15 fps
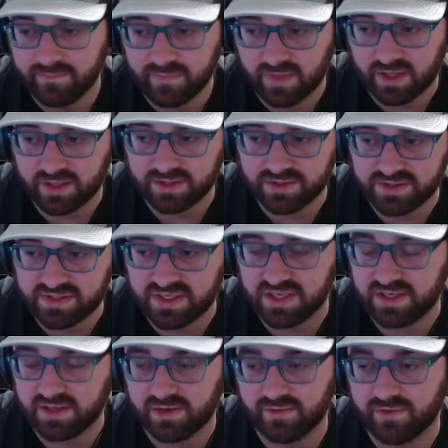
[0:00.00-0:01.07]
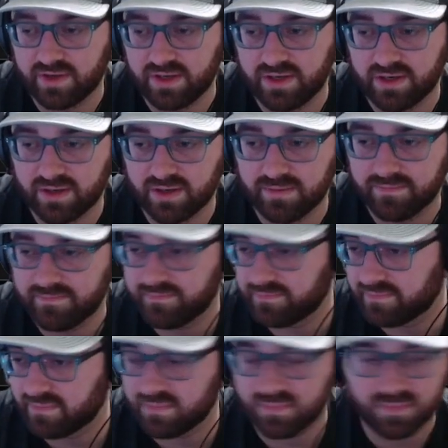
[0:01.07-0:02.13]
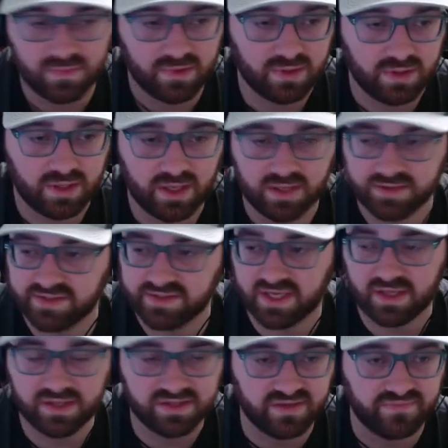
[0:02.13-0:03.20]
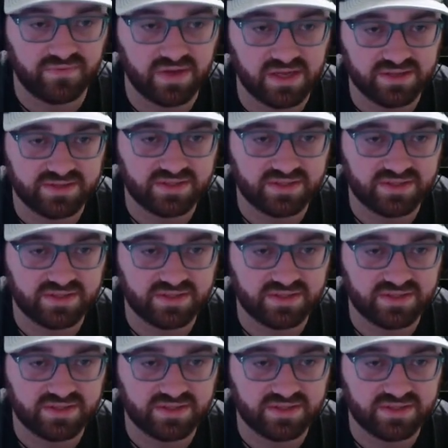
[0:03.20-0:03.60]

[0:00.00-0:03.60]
I could just take it over here and sell it to Fence,